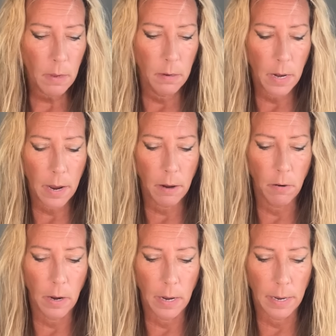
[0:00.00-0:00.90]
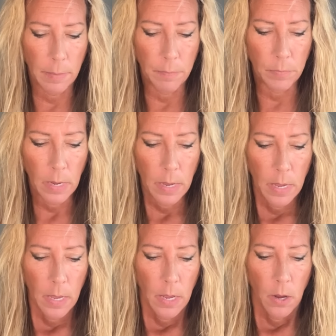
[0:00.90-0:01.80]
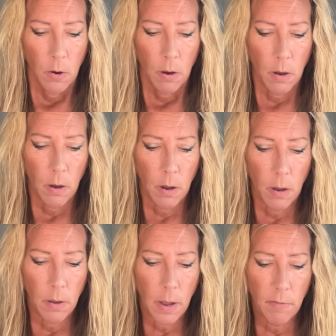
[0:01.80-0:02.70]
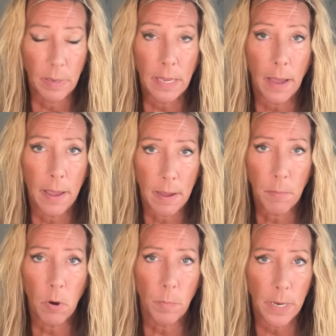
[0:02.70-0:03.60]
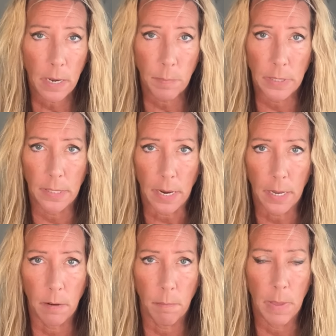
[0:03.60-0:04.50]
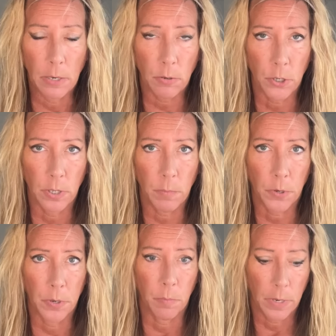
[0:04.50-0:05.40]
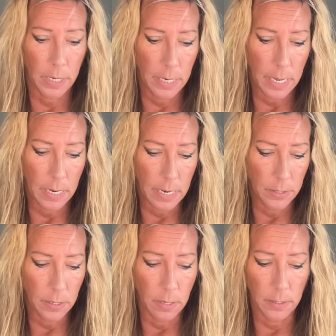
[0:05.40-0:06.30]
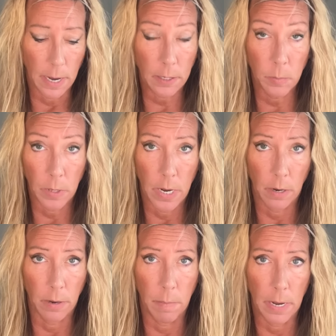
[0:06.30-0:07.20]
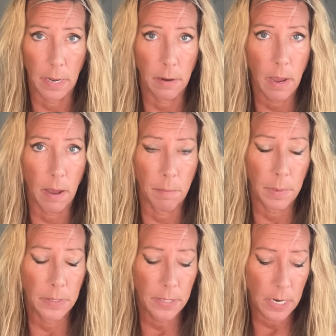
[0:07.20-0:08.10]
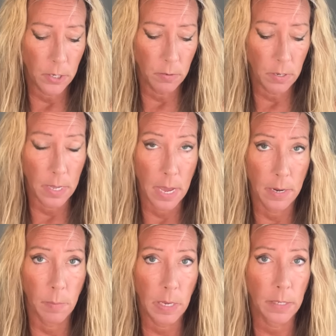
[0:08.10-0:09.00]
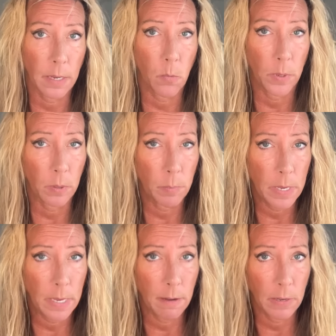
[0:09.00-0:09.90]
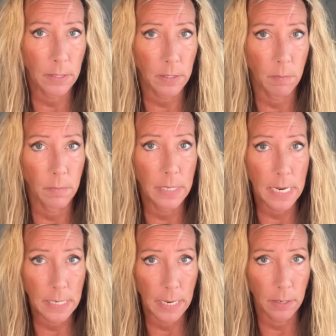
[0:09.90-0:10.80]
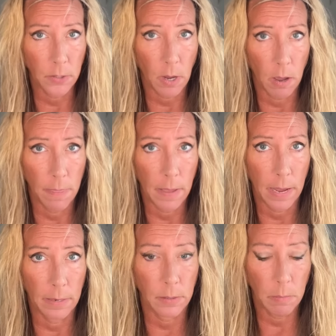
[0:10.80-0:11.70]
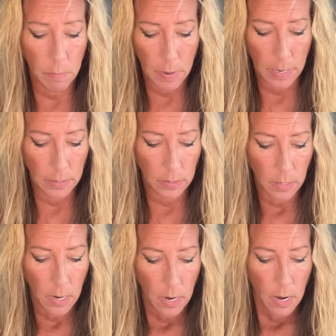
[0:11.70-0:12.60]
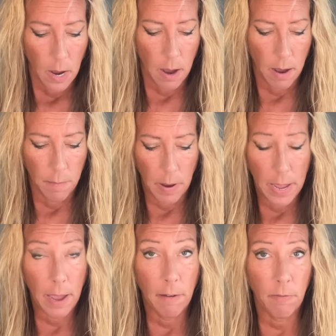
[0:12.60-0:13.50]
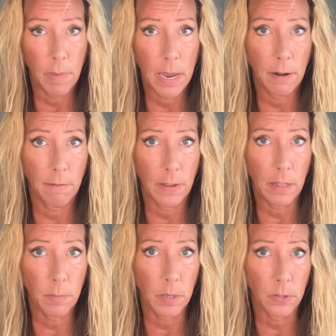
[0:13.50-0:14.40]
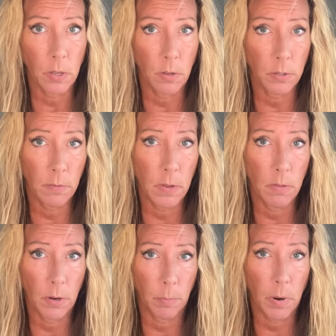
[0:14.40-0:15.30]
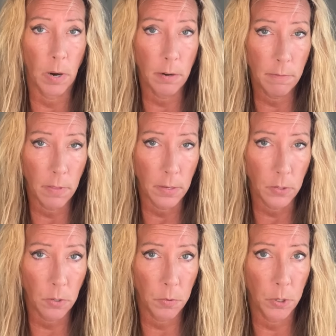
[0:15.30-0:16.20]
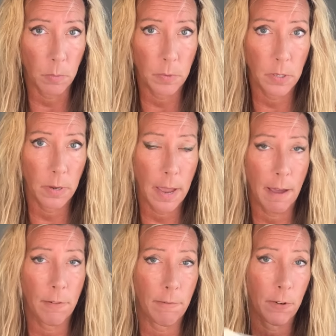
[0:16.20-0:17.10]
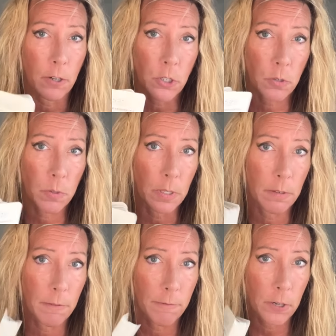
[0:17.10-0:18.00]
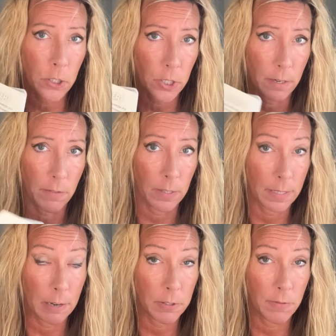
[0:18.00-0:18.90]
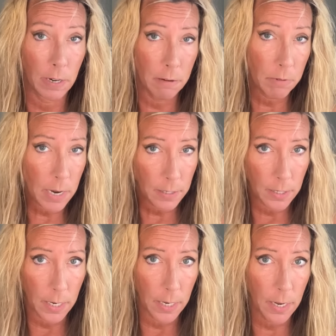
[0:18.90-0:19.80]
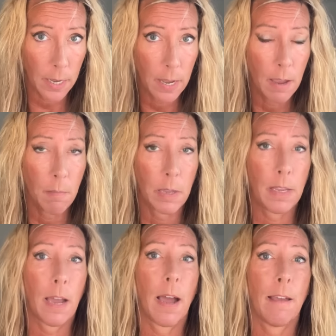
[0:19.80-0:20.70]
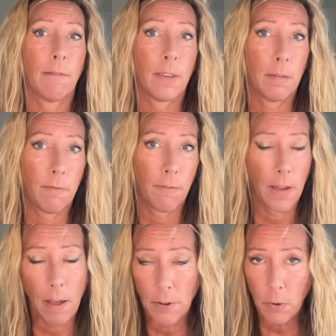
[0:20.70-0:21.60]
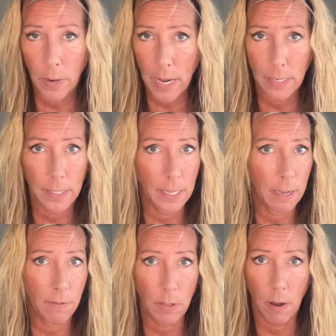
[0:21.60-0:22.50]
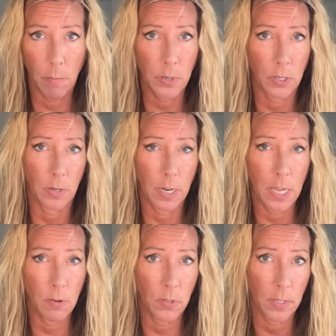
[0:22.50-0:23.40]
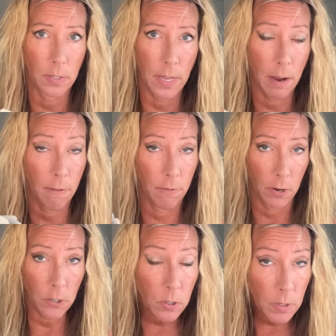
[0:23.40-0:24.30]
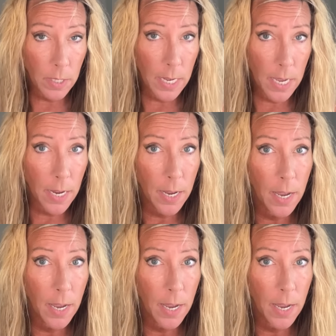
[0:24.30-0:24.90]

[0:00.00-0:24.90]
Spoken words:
Now, I am opening up a second mentorship group. We're going to get into this expert here in a minute, but stay tuned to the end because I will be giving some details on that. But I have made available to those of you that are part of this group to have a virtual version of this. Now, it's very rustic, but I've found a way to give you the opportunity to use this deck virtually